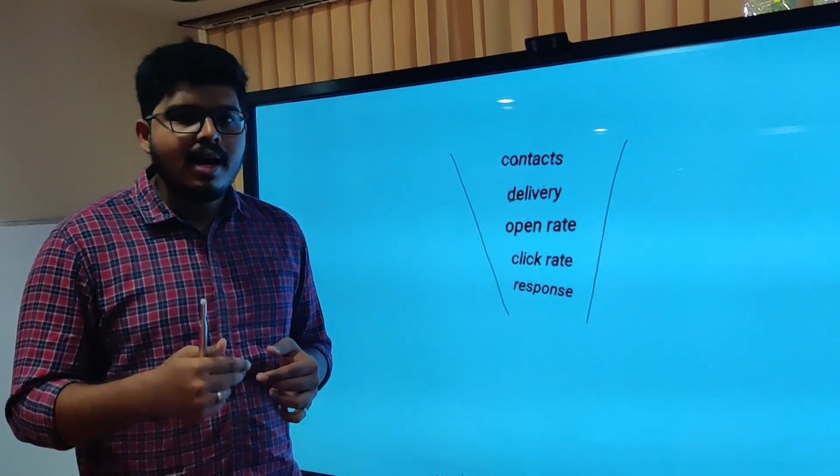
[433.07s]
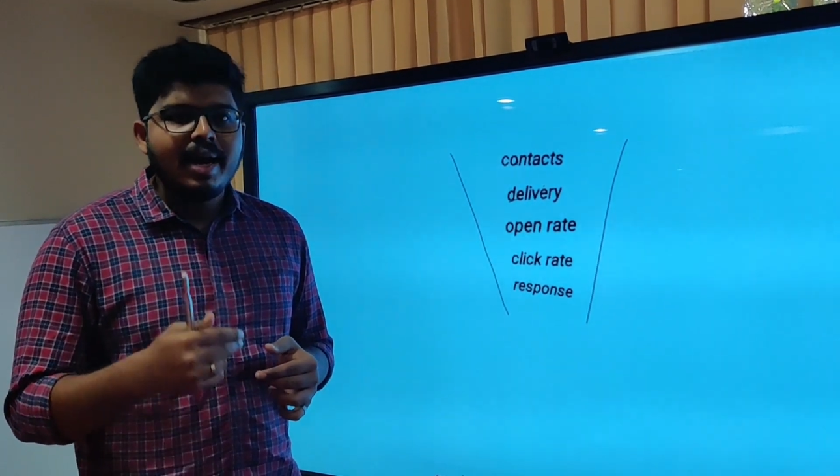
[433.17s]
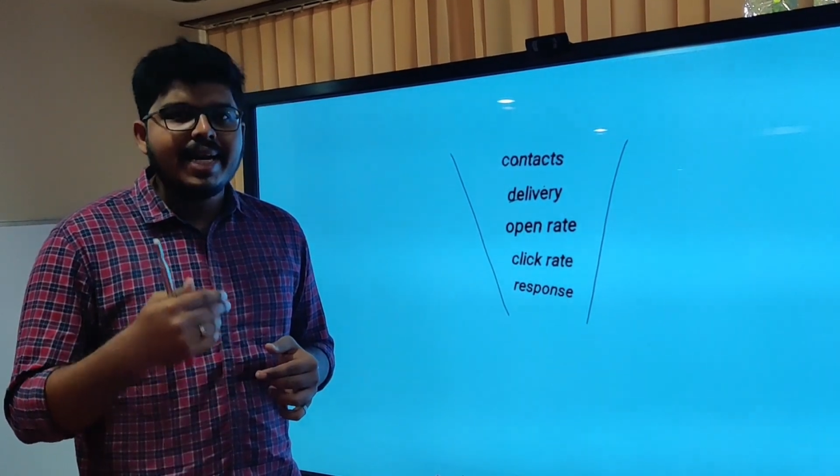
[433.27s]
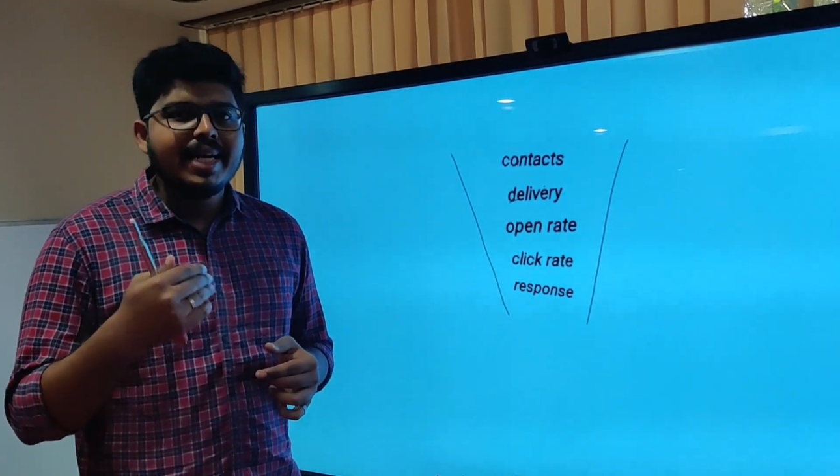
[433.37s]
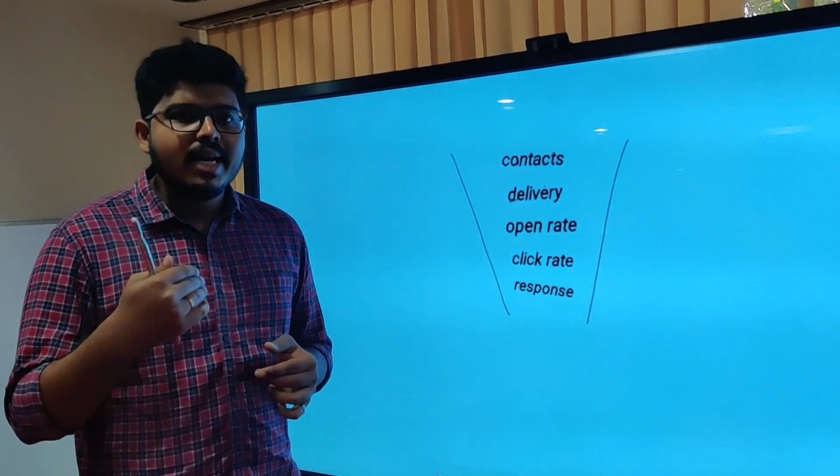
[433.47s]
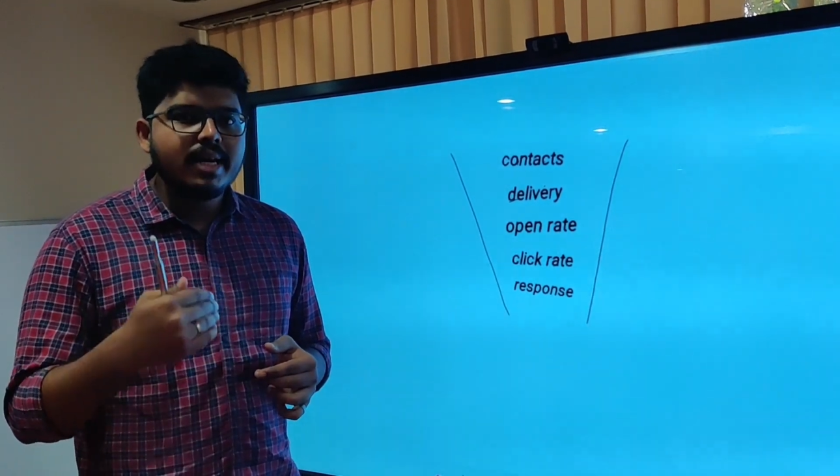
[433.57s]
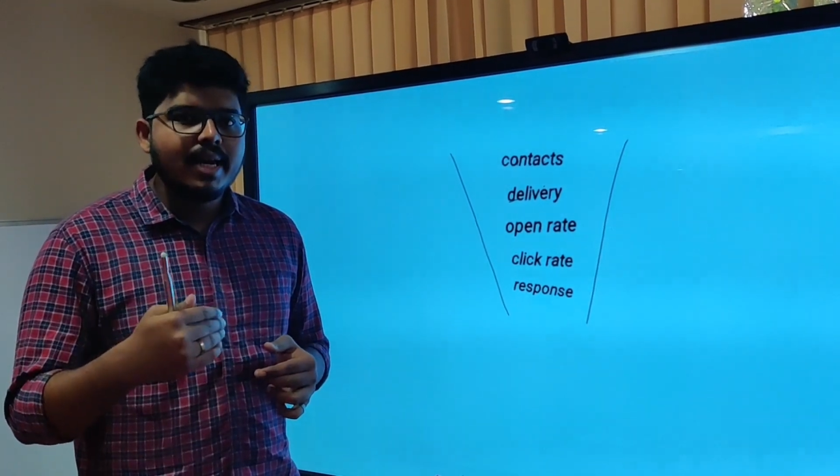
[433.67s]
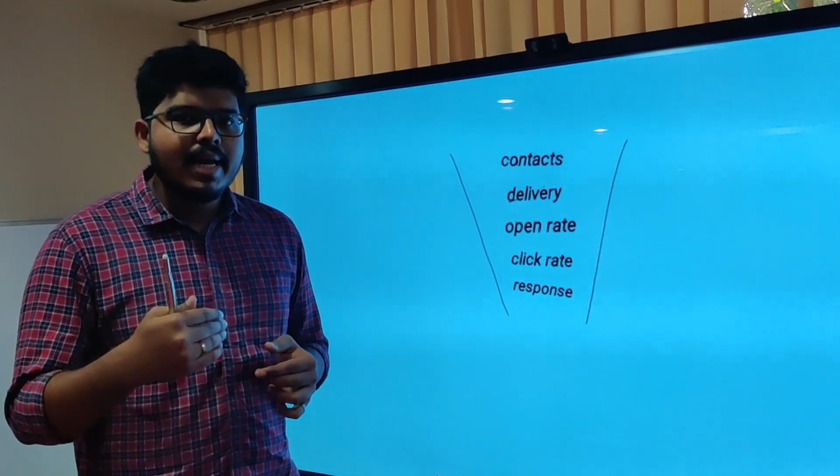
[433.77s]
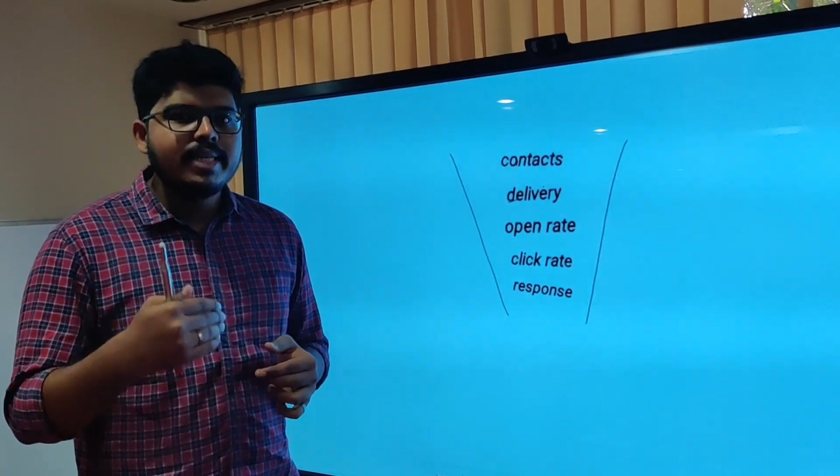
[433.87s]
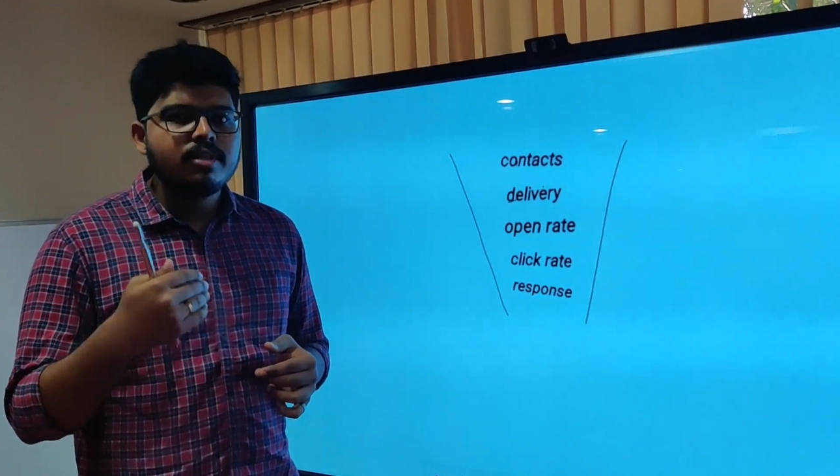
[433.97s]
and
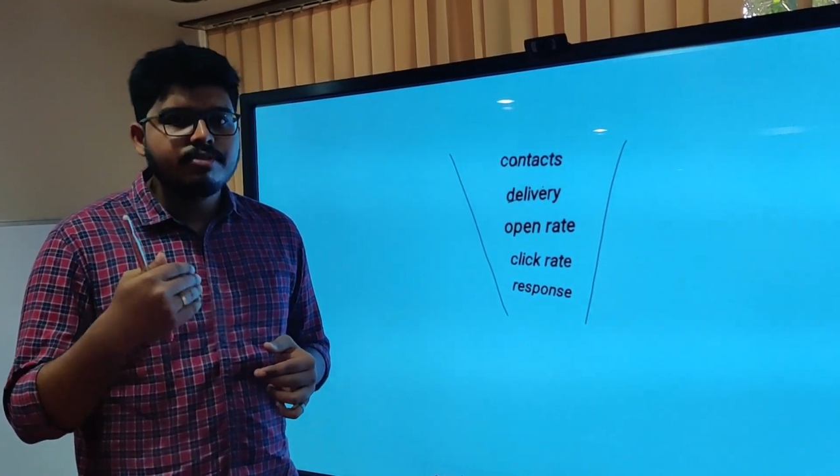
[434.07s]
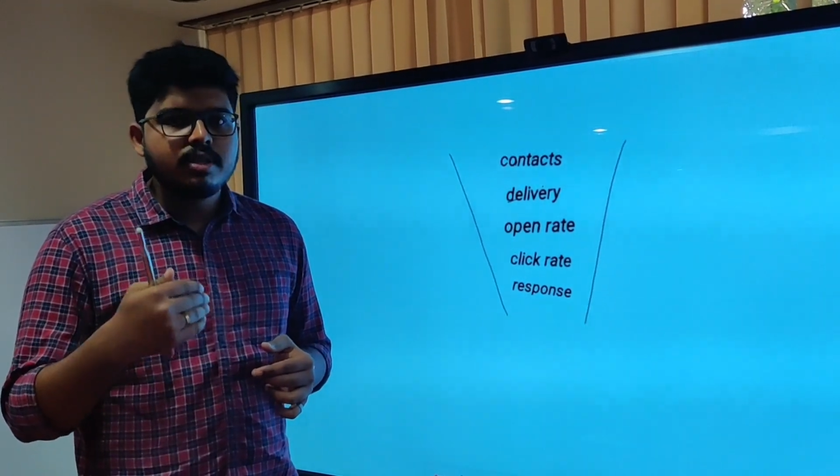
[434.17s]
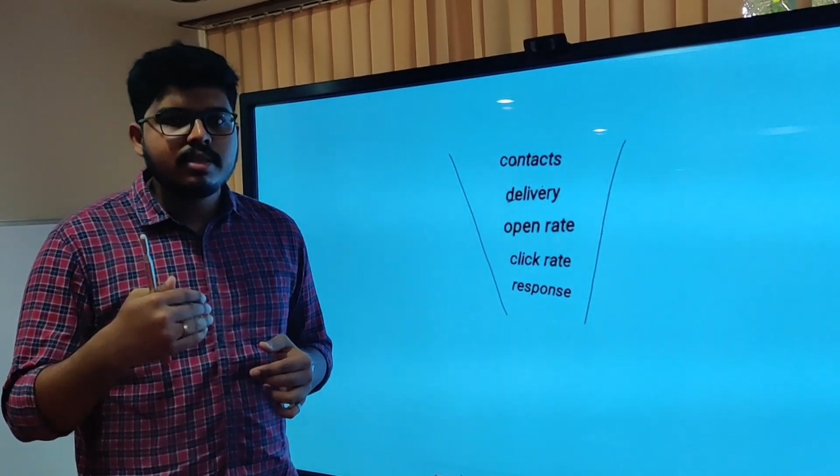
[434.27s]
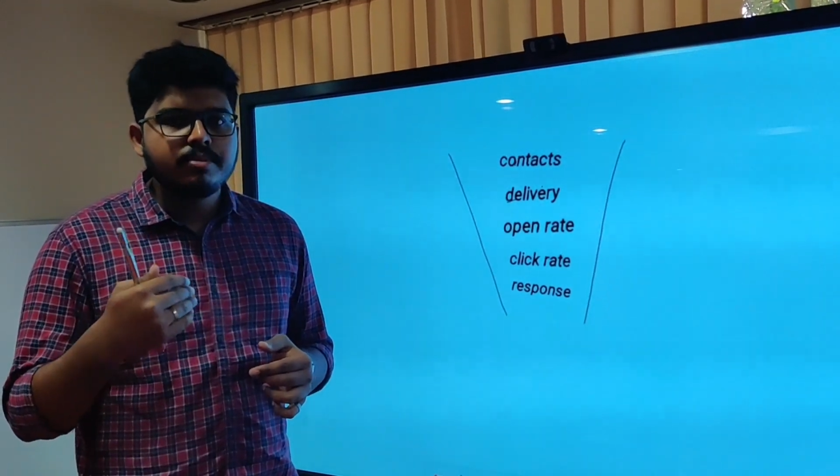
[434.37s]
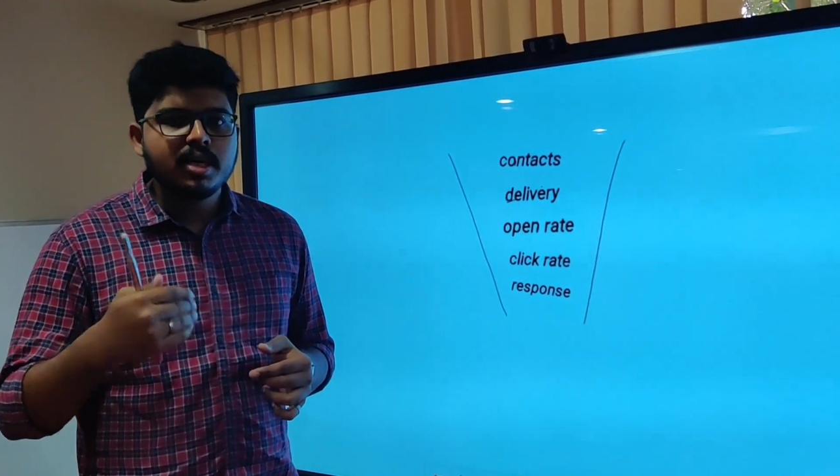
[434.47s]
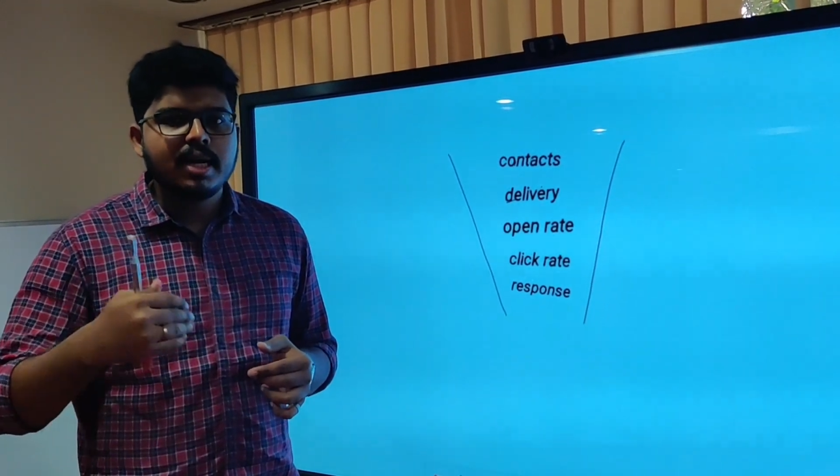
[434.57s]
analyze if the subject